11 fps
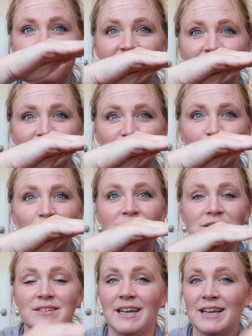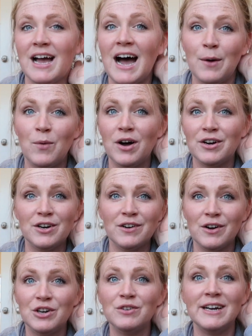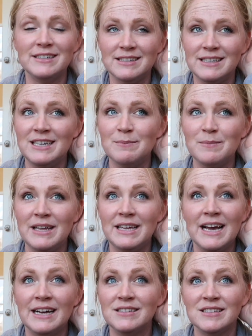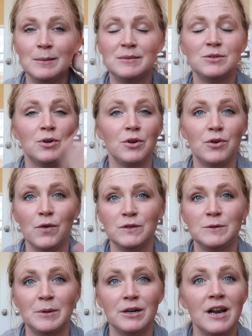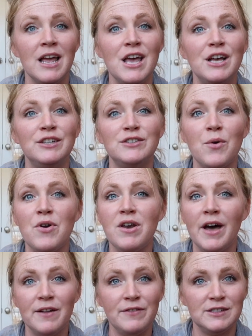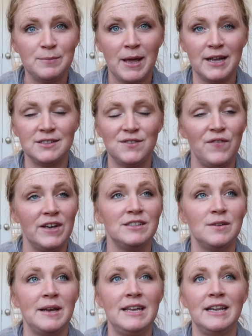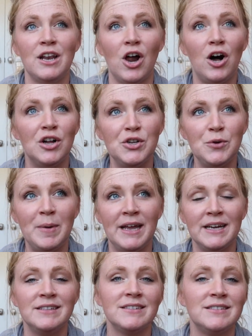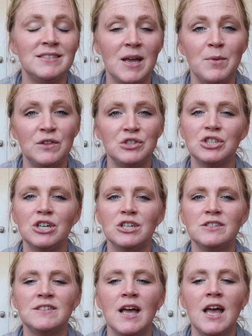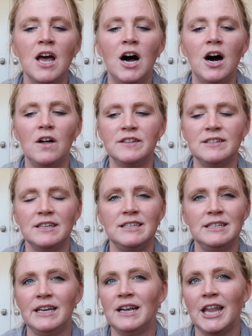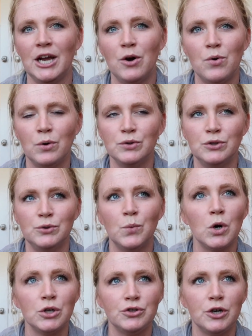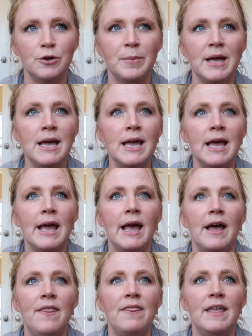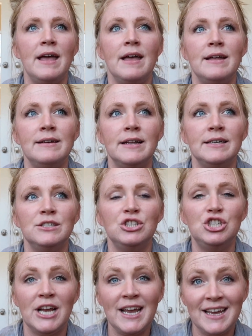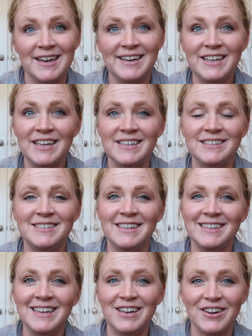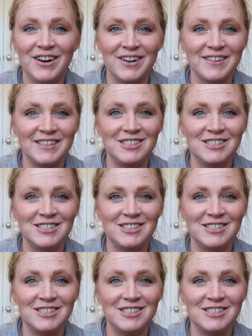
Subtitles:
this short, like high water crazy. He had some sort of growth spurt, so none of his pants fit. So he needed all new pants, same with shirts. All of a sudden he needed like a whole new wardrobe. And then Jane is in kindergarten